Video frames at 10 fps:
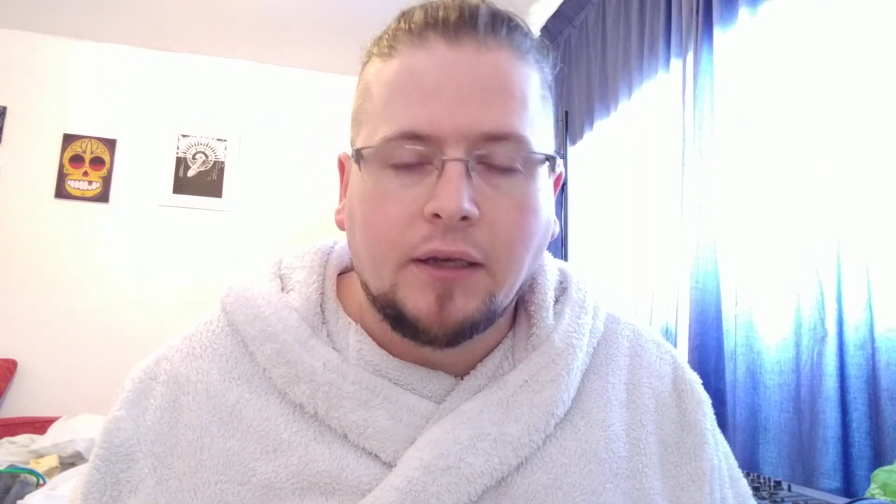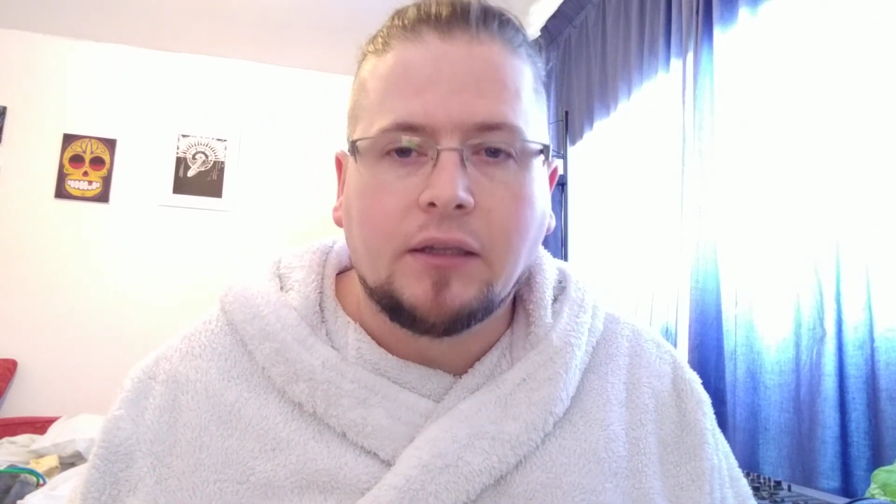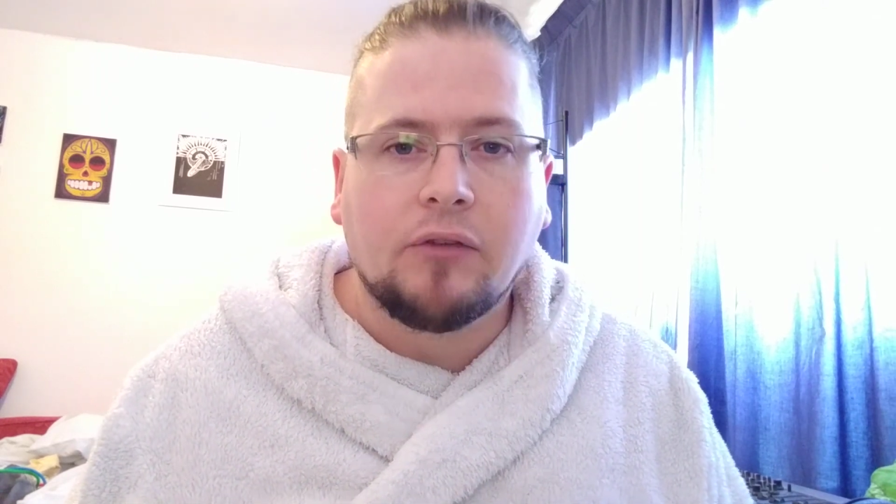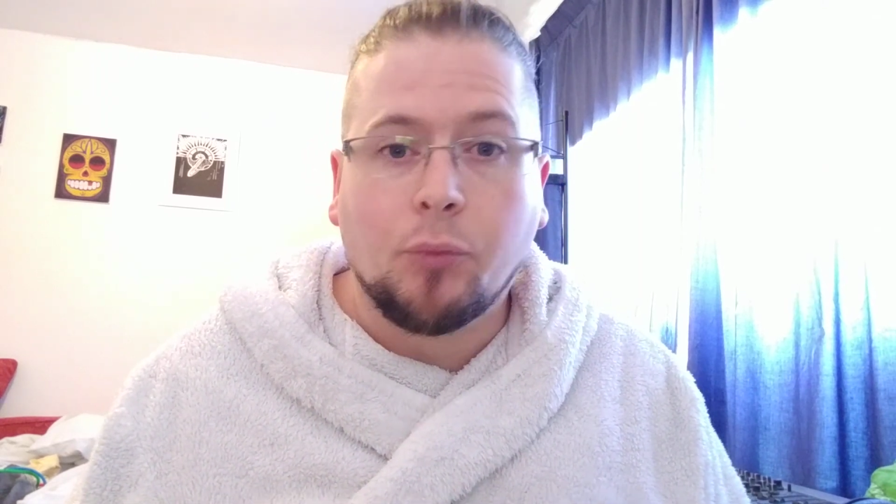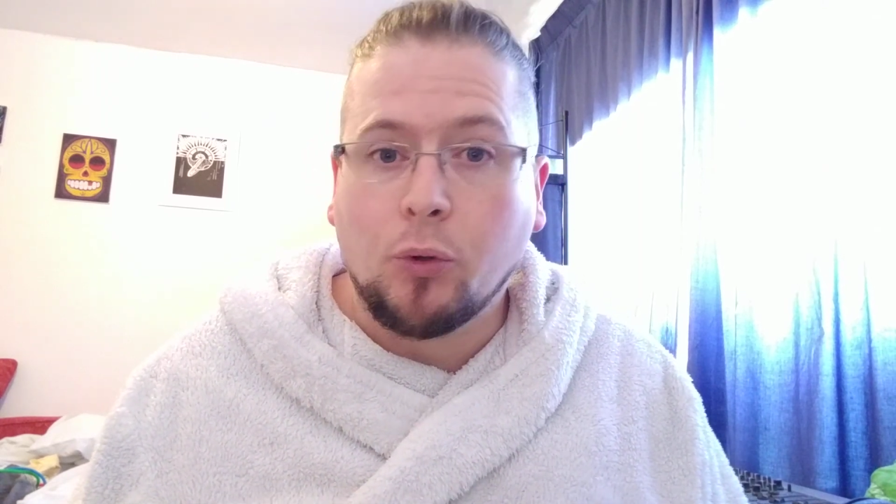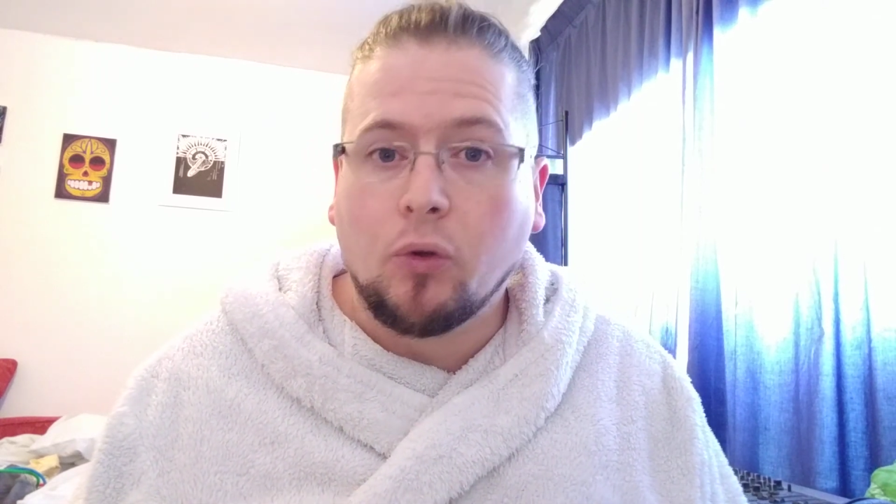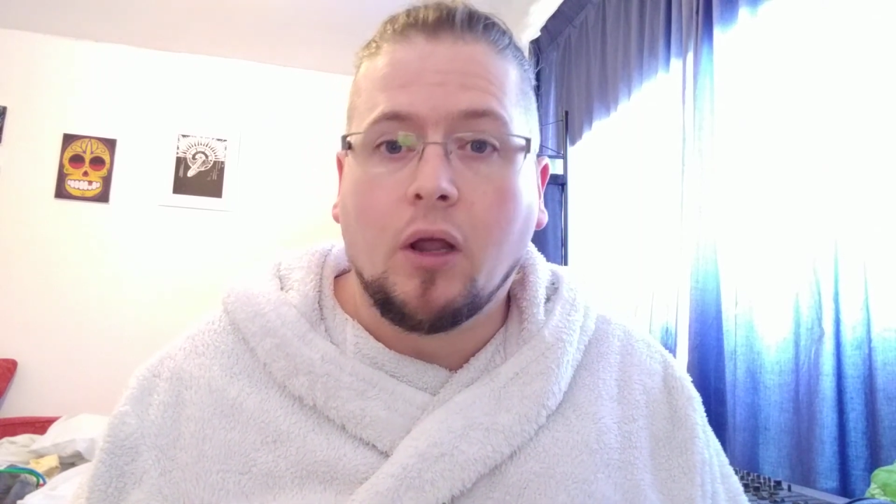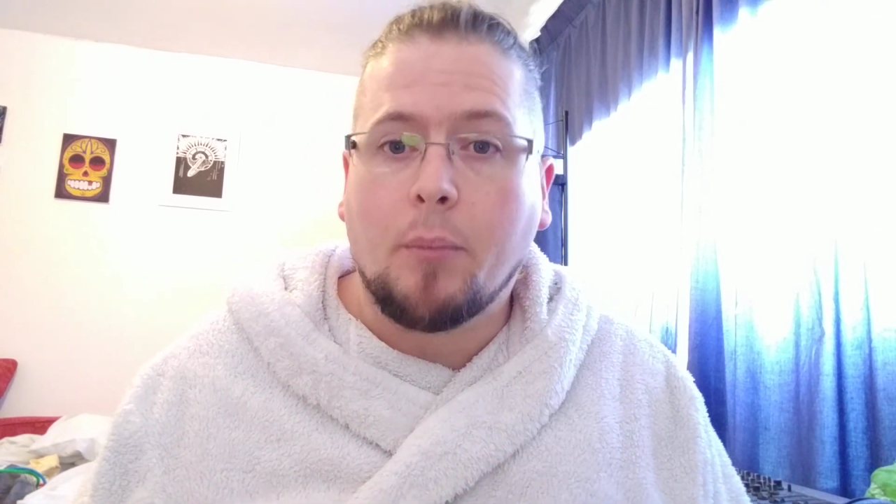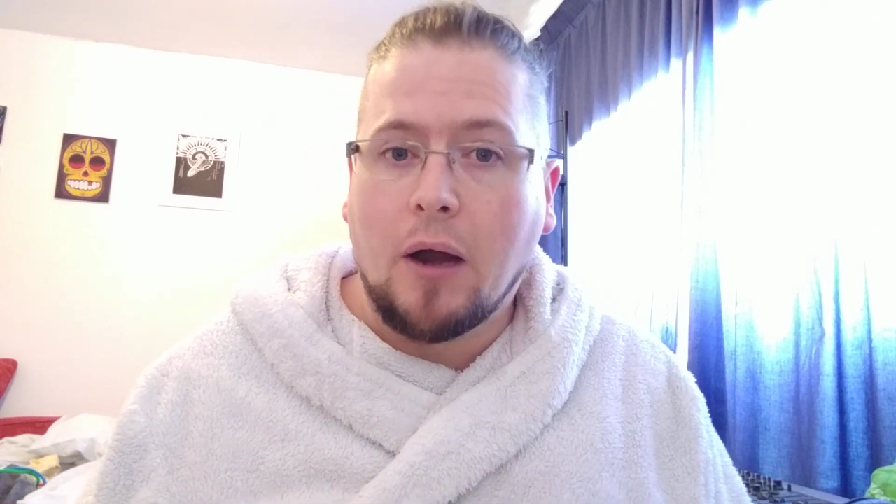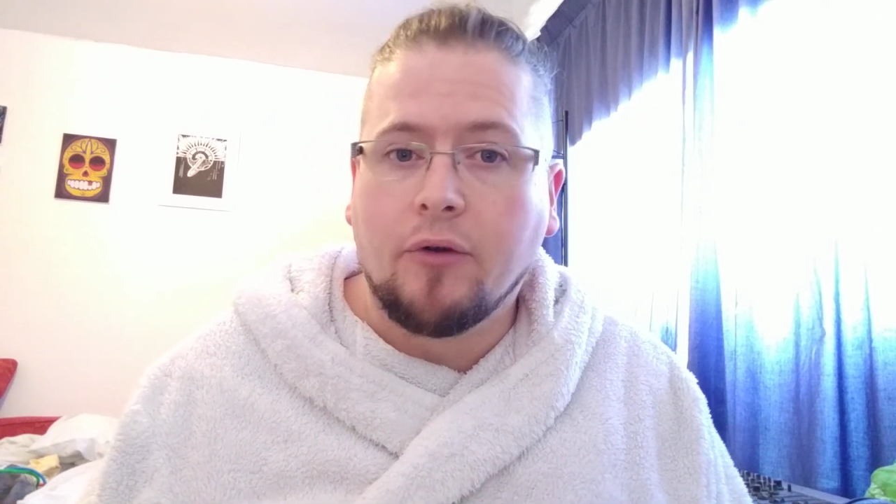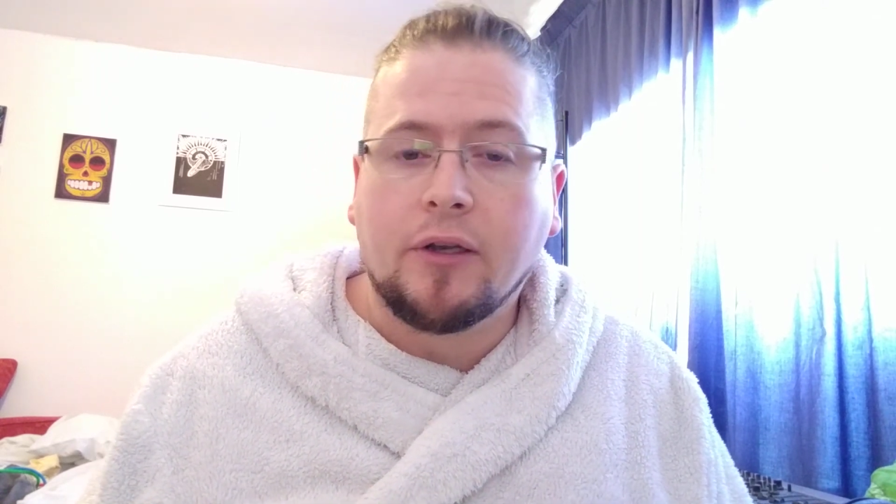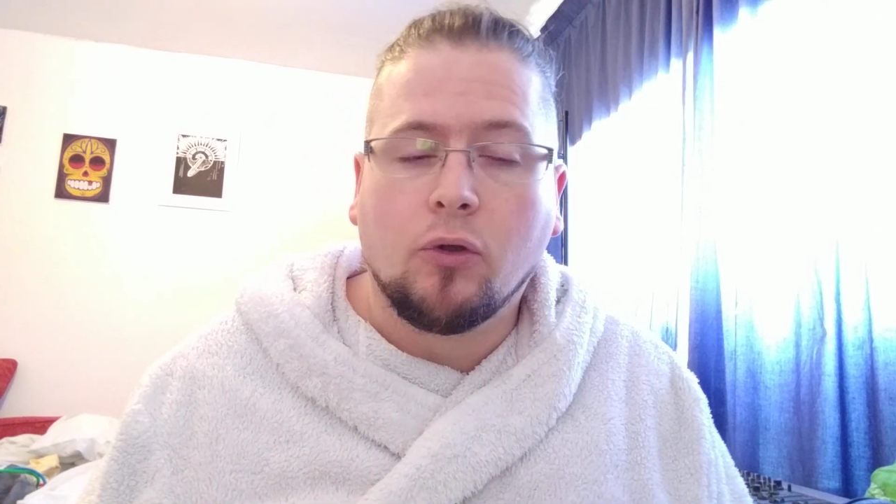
and Liverpool apparently